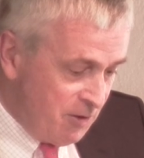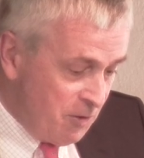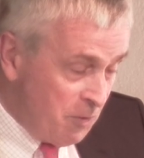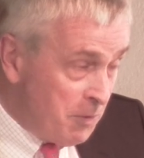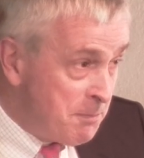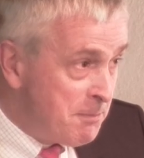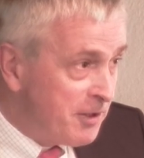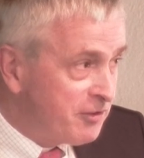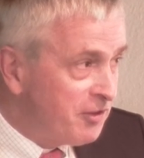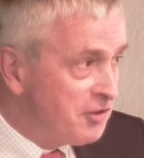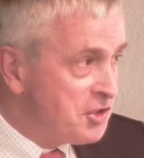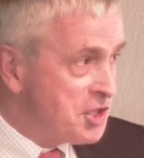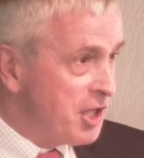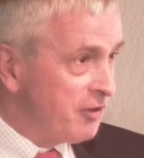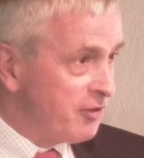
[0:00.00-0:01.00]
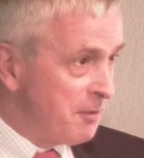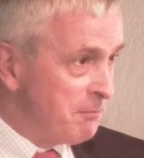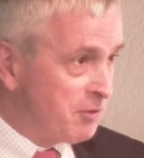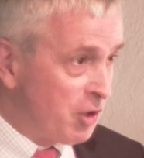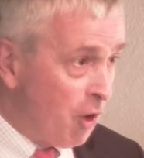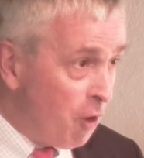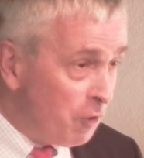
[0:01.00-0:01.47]
When Mrs. Chisholm
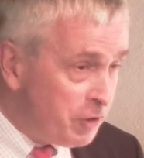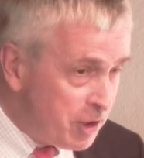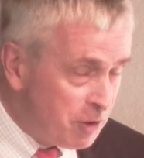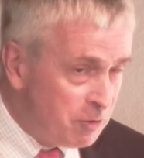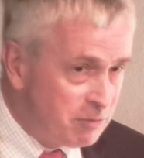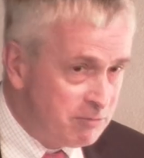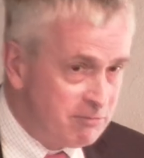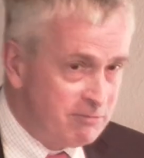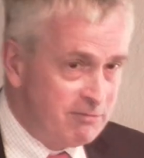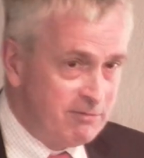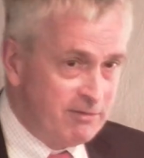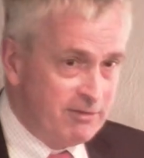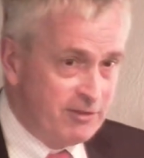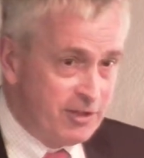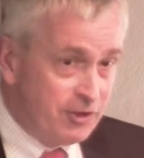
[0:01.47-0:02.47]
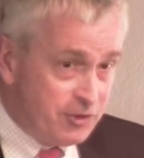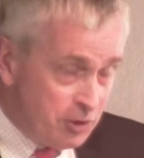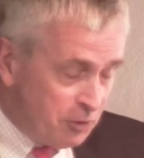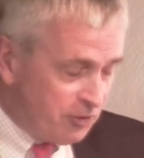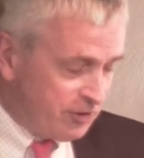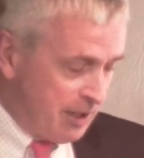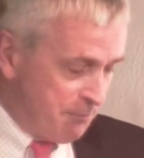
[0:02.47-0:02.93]
told you to do
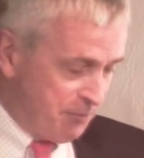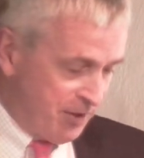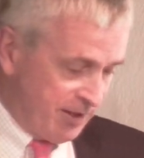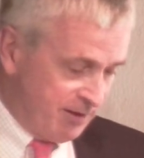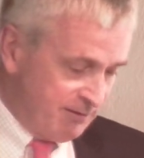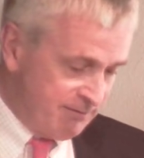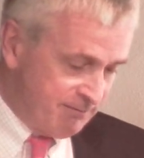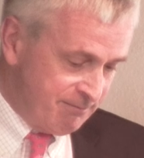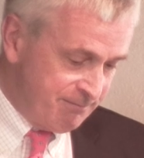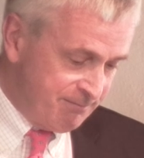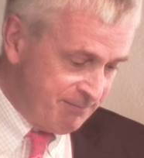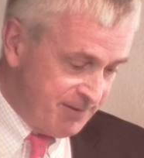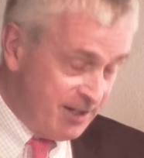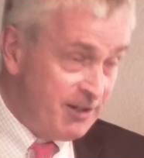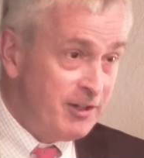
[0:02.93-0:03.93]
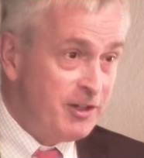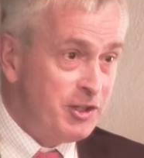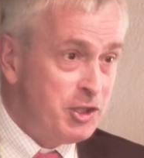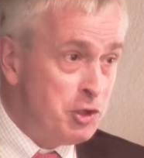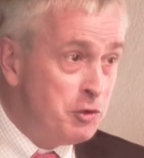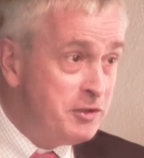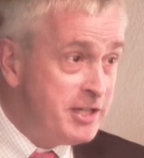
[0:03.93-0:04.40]
something,
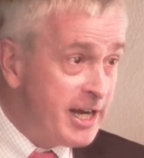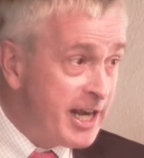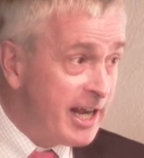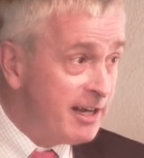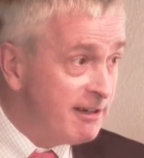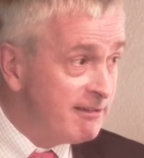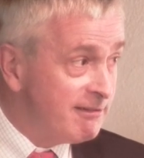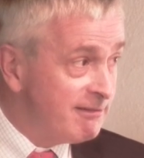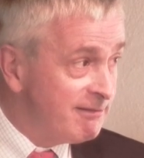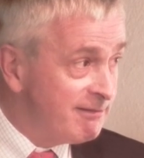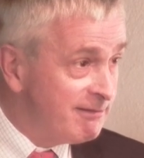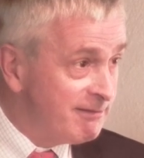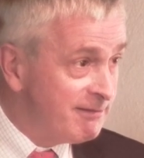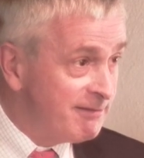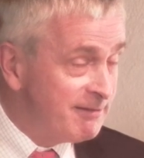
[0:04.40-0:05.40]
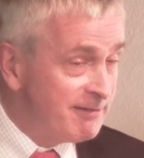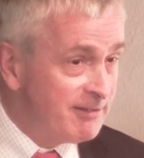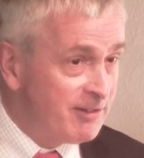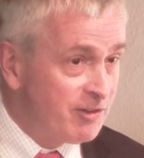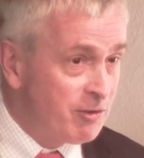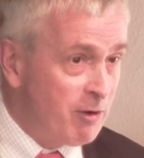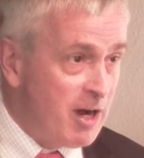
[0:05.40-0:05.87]
you did it.
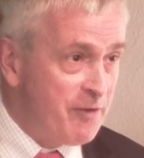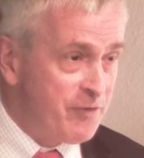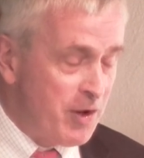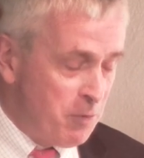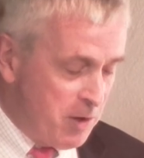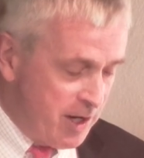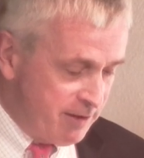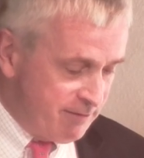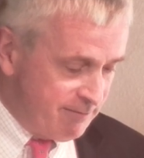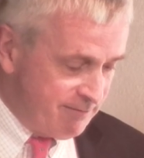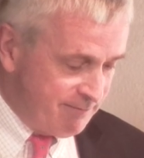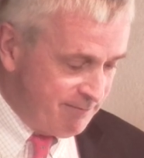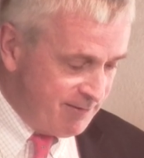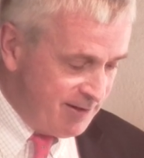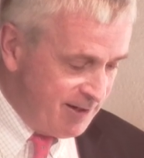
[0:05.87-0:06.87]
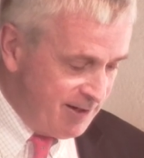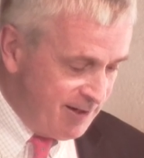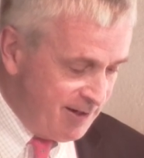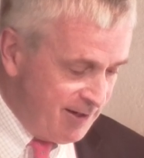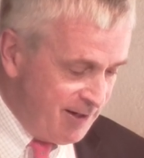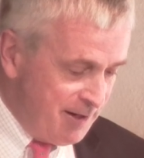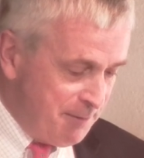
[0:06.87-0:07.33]
So off I went.
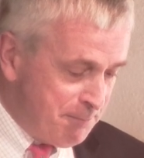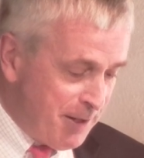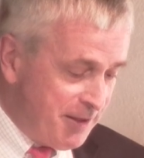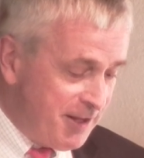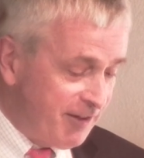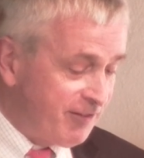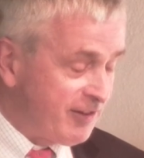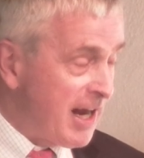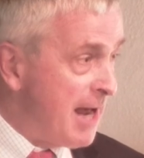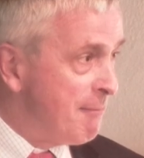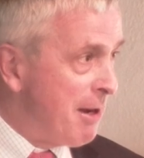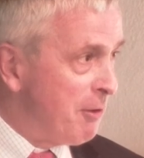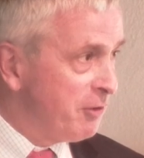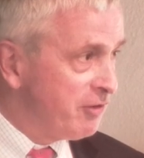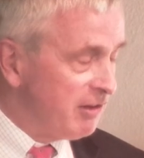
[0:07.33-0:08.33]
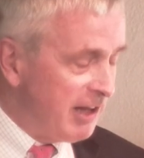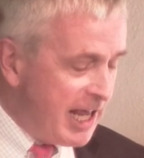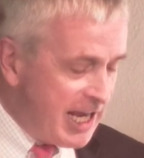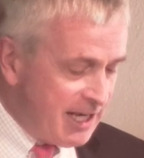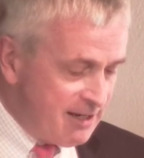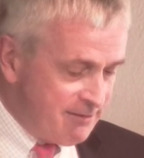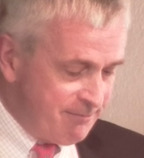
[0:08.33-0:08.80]
By this time, I was
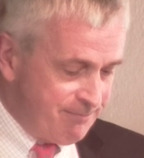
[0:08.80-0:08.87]
late,